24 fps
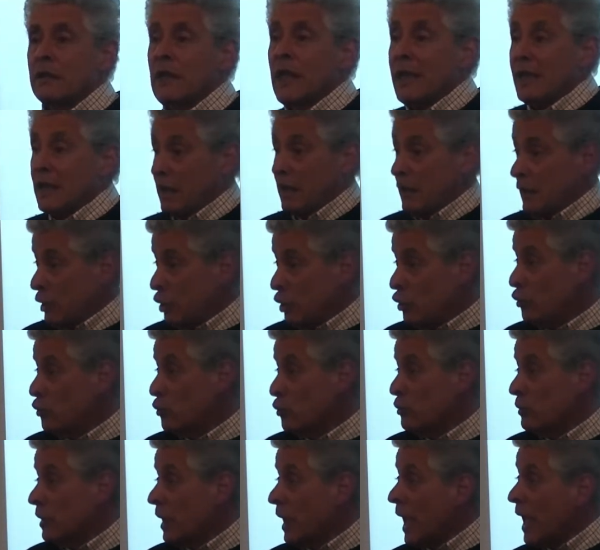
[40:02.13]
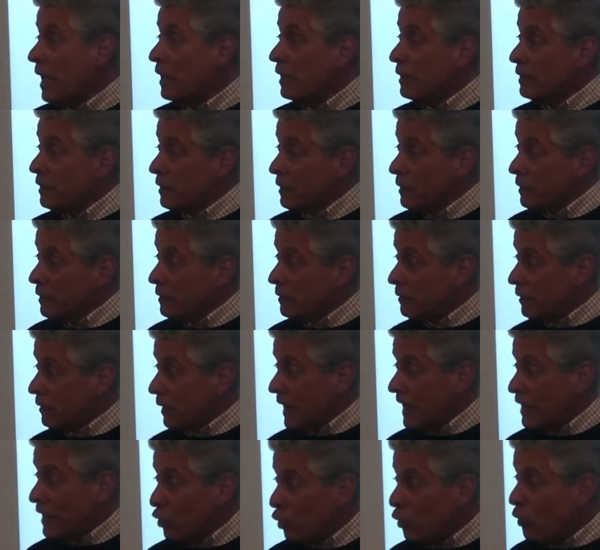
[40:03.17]
they collude, and
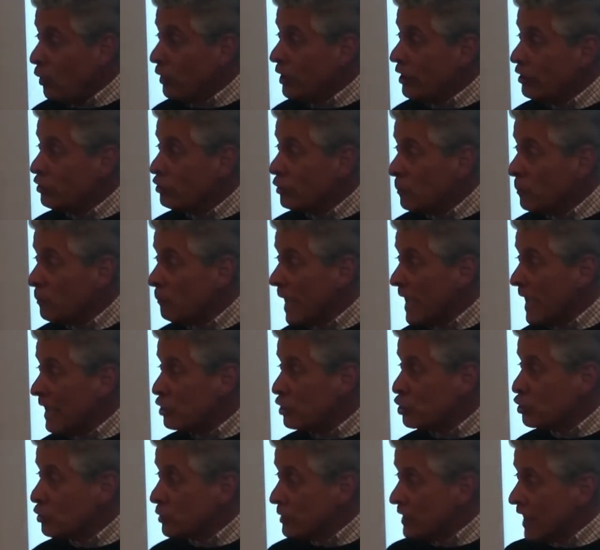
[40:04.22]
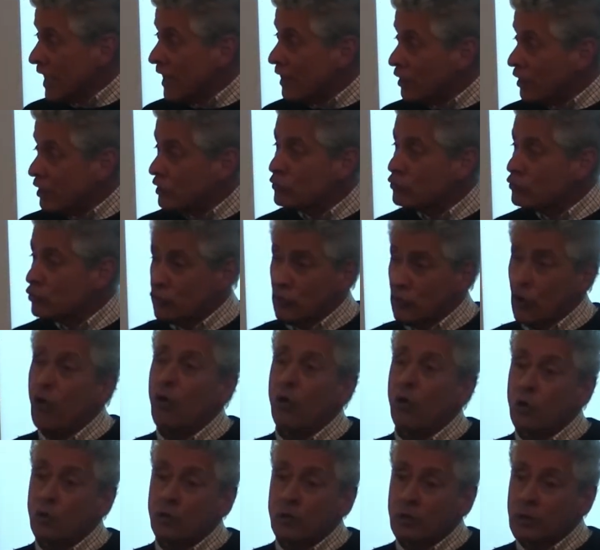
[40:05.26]
in order to make sure they
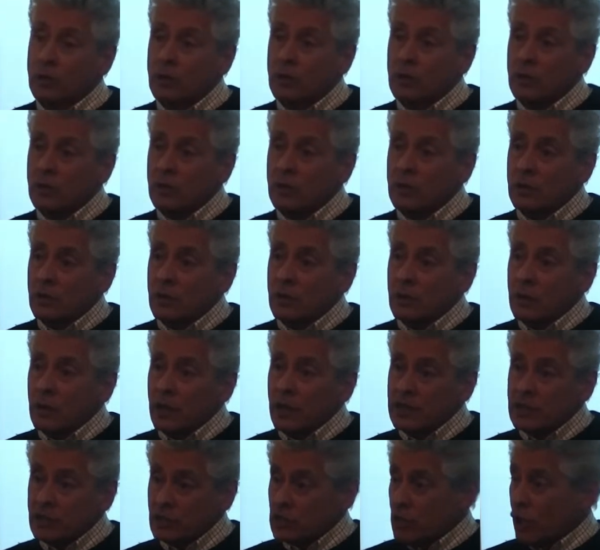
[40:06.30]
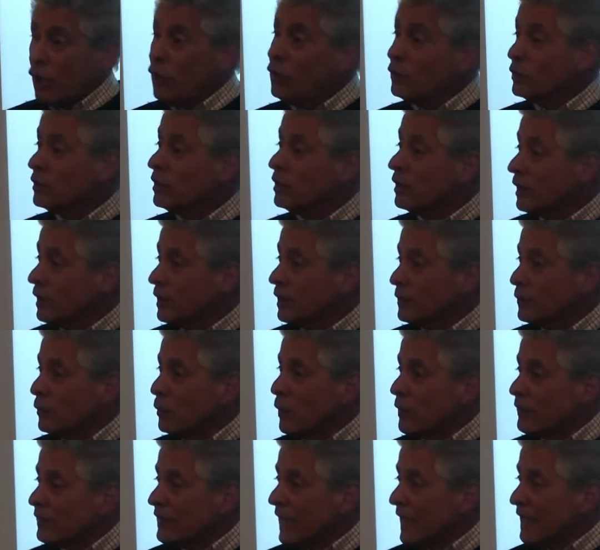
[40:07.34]
control is total,
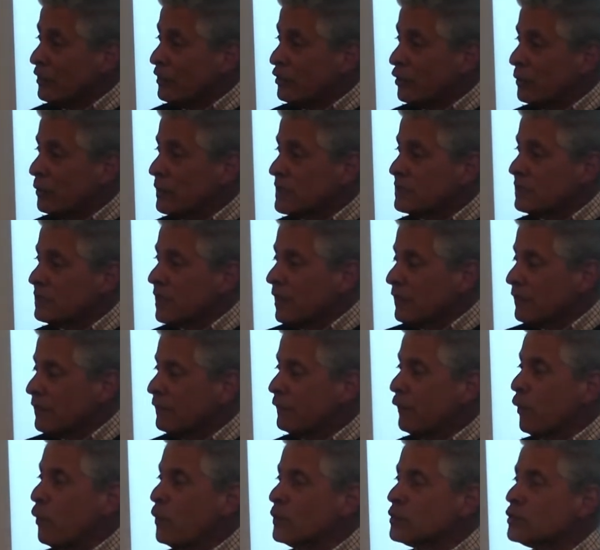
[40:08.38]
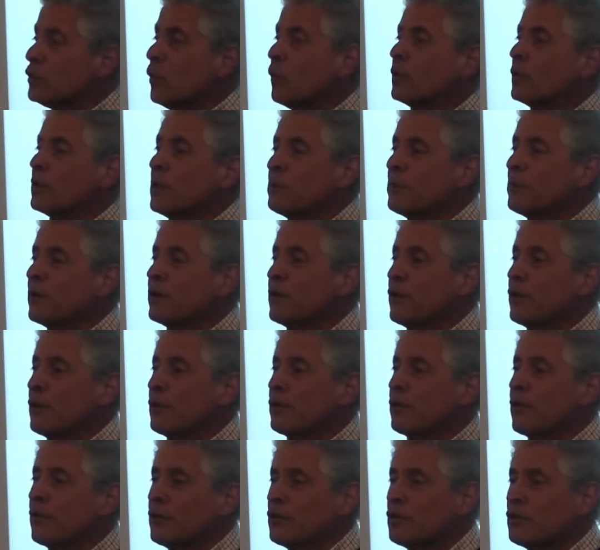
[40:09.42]
what they do is they force all the
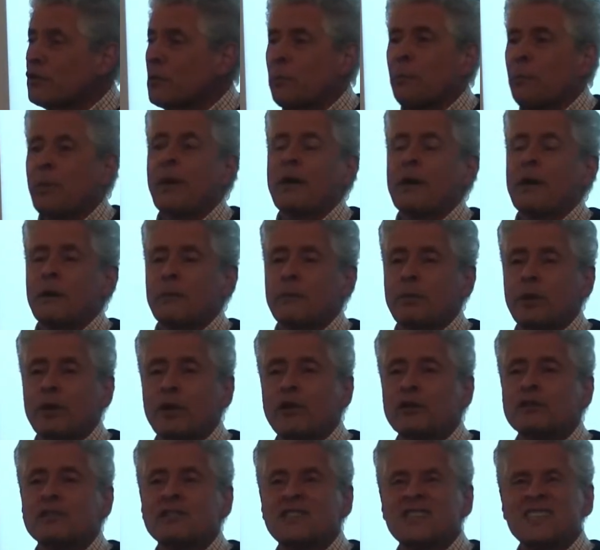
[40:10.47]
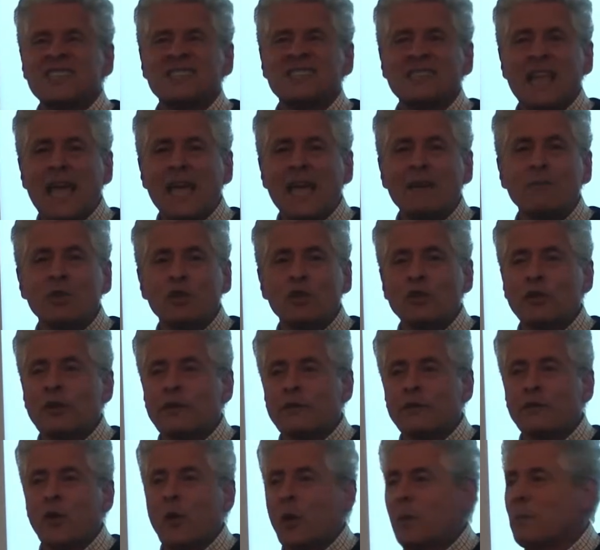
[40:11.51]
producers to produce the same
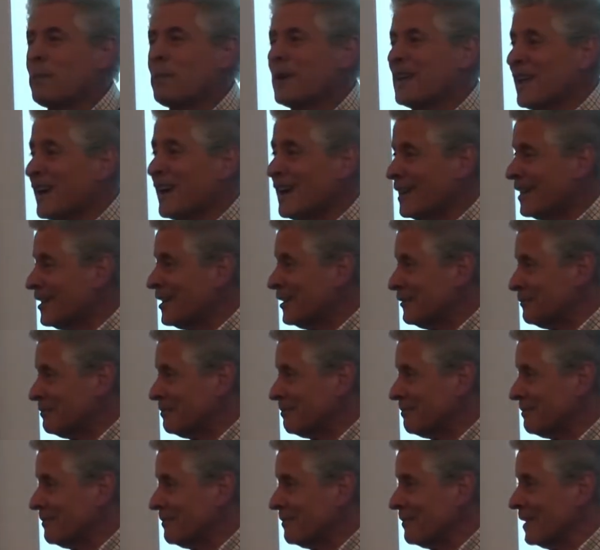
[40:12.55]
uniform banana.